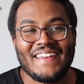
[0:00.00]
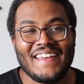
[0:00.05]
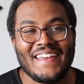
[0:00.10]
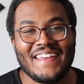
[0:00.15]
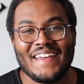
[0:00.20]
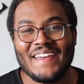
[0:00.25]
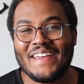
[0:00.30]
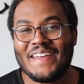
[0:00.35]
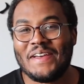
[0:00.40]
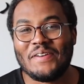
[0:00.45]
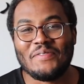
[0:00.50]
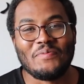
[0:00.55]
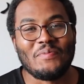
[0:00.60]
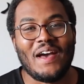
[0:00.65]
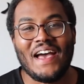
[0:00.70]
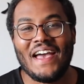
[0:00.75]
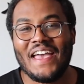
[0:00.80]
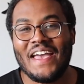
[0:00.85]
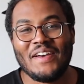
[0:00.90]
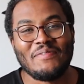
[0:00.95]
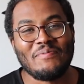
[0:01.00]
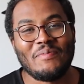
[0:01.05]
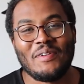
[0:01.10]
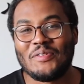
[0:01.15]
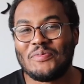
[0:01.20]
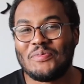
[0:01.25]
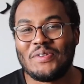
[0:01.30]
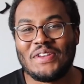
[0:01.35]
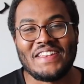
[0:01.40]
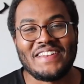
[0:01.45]
Hey, I have
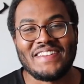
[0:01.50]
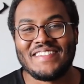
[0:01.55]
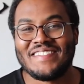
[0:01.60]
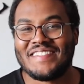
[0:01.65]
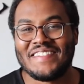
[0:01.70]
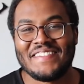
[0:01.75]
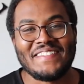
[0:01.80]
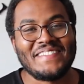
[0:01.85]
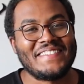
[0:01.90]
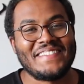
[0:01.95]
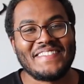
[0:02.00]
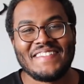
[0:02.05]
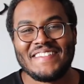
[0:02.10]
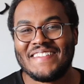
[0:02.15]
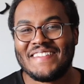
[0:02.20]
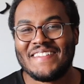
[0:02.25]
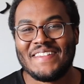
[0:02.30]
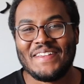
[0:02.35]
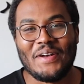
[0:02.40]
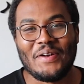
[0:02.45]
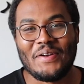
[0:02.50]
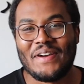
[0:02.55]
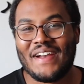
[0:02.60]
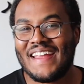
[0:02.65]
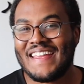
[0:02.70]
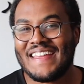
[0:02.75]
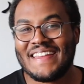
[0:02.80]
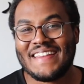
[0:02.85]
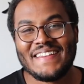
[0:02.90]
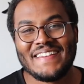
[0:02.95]
my weaknesses, all
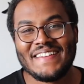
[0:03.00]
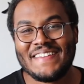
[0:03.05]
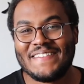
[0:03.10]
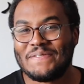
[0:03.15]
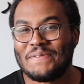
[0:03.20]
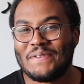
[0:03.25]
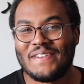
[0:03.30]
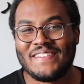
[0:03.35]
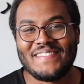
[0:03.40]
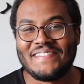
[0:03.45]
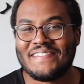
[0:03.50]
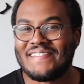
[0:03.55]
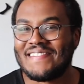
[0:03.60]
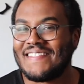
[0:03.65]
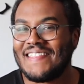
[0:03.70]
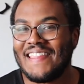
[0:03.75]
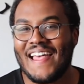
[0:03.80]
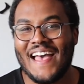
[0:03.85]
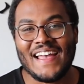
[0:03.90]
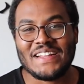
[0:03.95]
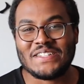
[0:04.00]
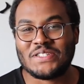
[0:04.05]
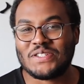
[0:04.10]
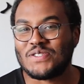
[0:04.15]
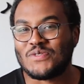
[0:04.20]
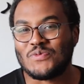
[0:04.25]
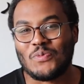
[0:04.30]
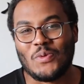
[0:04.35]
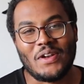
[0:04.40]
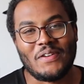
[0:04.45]
right? And
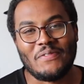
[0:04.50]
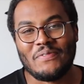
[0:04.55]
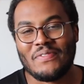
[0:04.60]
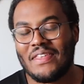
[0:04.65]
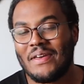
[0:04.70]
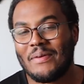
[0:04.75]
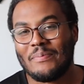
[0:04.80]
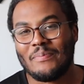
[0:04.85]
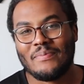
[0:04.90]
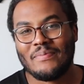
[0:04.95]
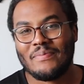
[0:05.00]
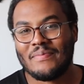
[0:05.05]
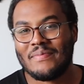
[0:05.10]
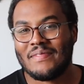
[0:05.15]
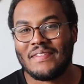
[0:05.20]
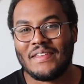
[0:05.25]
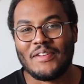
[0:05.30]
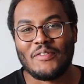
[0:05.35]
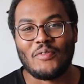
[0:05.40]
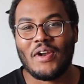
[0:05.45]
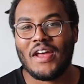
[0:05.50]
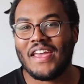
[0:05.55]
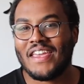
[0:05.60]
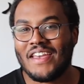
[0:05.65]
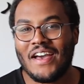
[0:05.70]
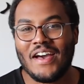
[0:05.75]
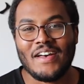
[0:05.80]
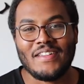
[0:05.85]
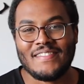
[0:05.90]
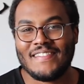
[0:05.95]
Slash is one of them.
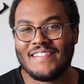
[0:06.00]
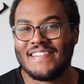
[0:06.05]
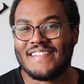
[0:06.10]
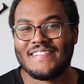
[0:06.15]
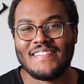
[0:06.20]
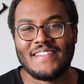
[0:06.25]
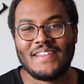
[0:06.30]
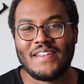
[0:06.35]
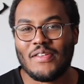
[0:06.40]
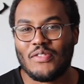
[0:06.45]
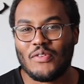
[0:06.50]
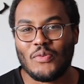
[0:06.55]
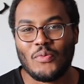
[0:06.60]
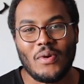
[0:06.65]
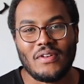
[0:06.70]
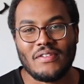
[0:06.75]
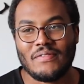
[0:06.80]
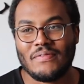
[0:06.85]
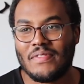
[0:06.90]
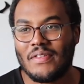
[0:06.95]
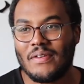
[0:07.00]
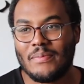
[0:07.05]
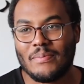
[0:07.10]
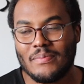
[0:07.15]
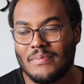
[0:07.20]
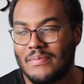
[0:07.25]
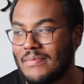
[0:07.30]
Ryan Gosling's another one of them.